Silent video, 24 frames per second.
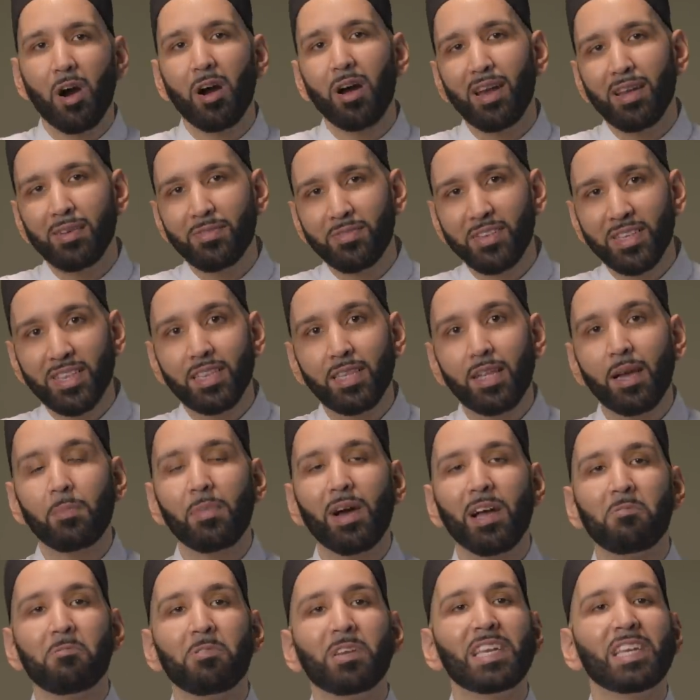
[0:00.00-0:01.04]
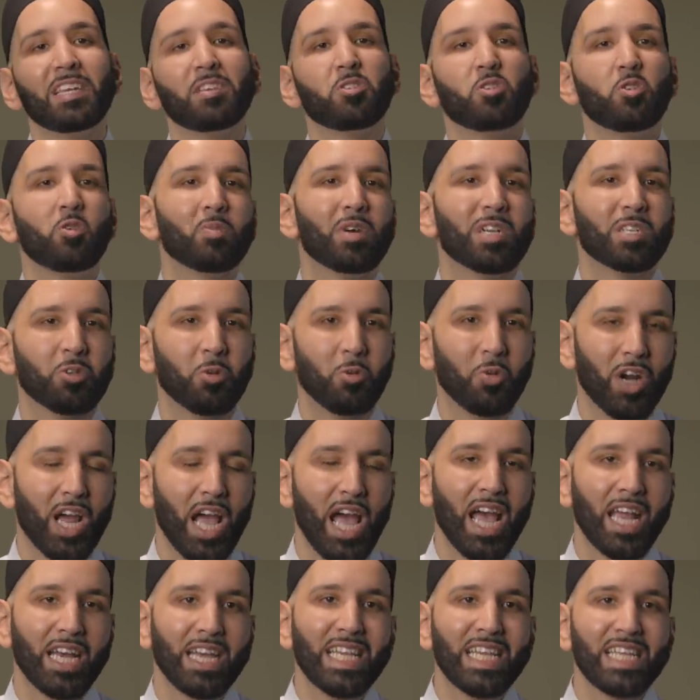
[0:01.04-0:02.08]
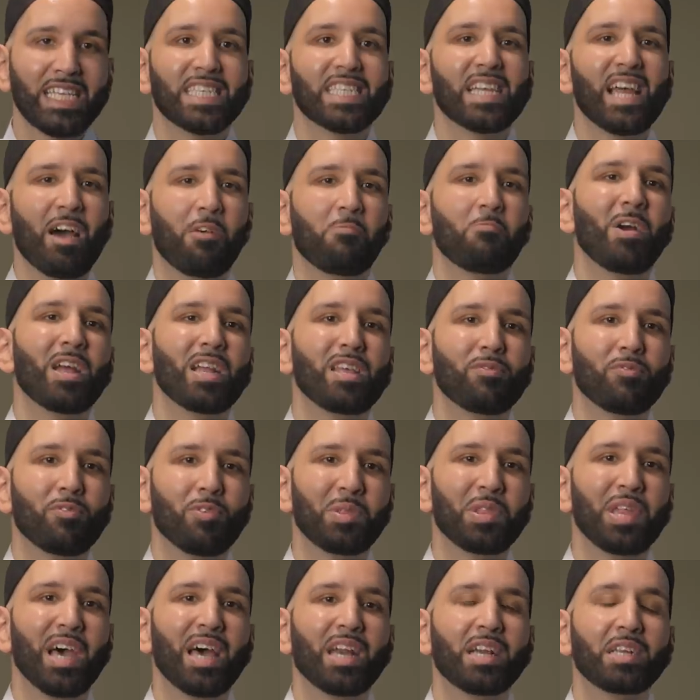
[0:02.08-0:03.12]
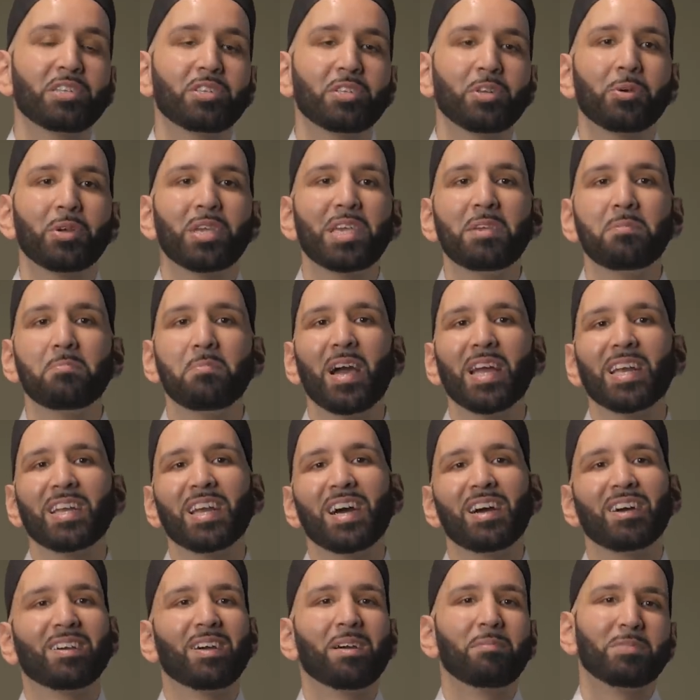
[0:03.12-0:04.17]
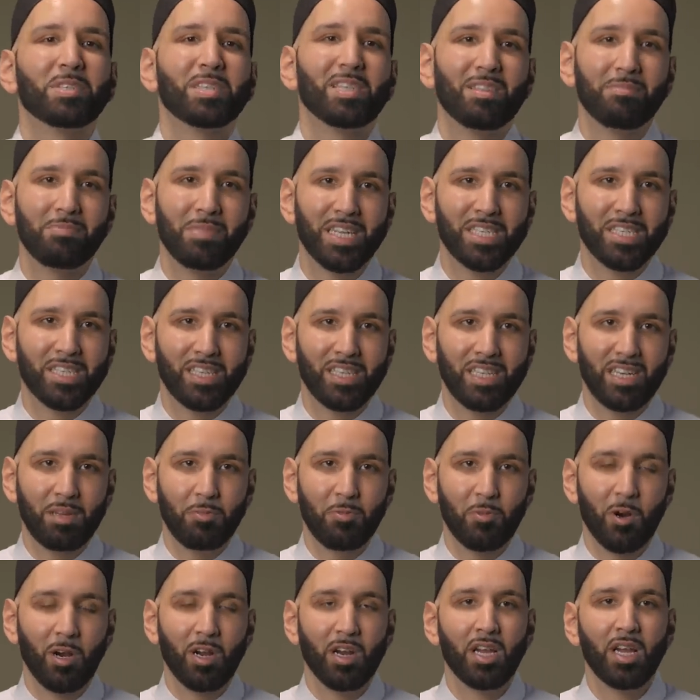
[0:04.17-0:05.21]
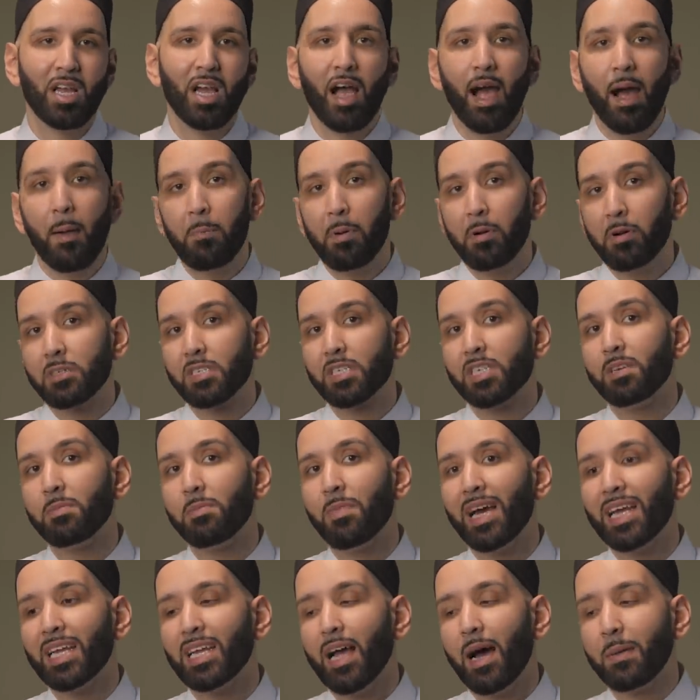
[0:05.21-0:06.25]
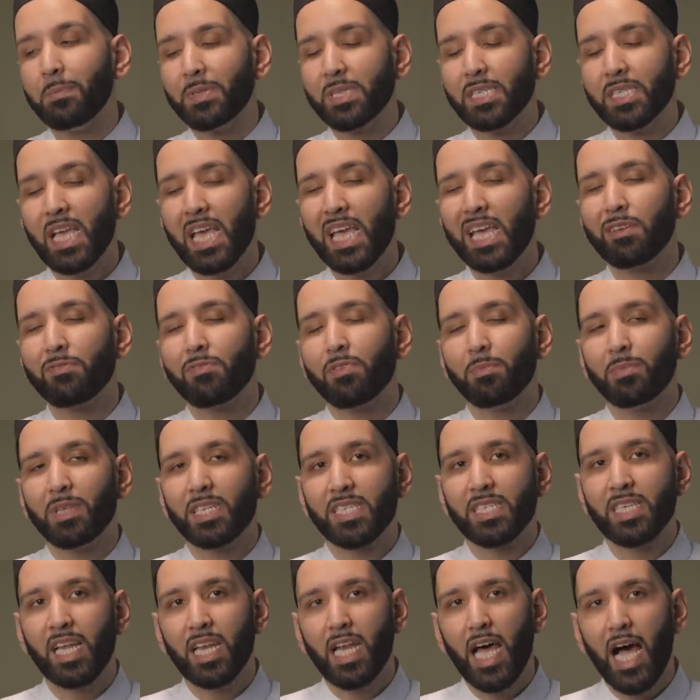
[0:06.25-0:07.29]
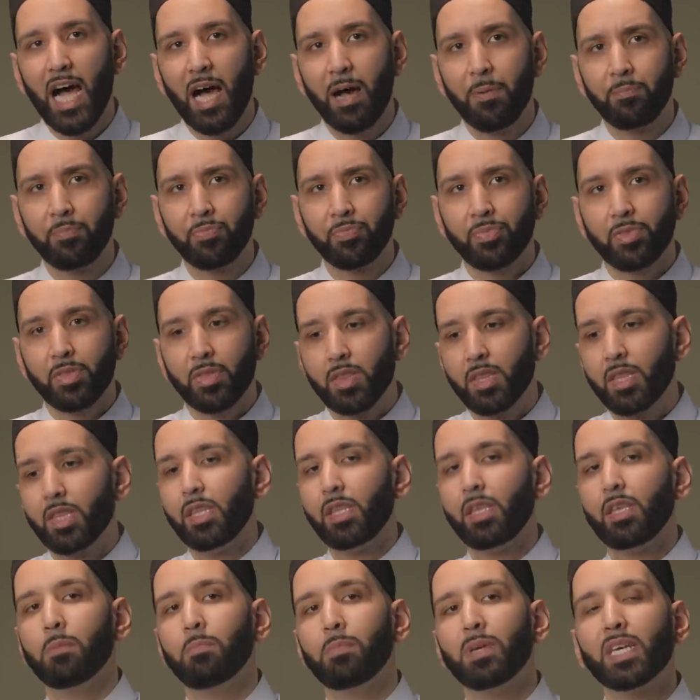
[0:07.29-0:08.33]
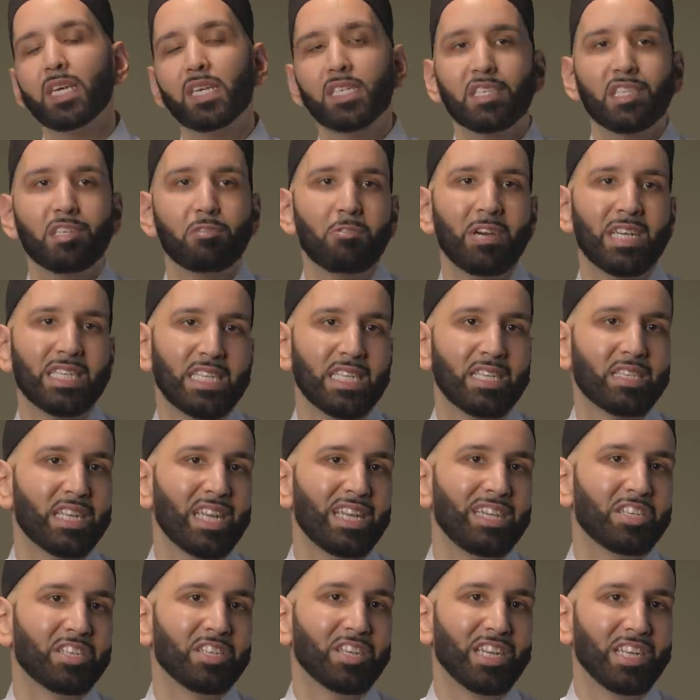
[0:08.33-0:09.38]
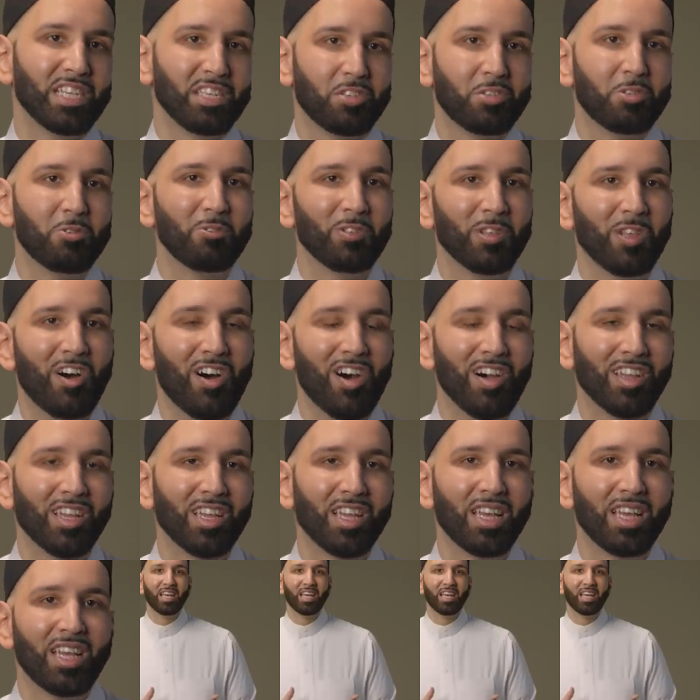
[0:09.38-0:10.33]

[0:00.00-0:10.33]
are a fitna by reading too much Qur'an. He's not ready for that, and so he might not come to the masjid anymore. A person might abstain from the salah because the recitation is too long.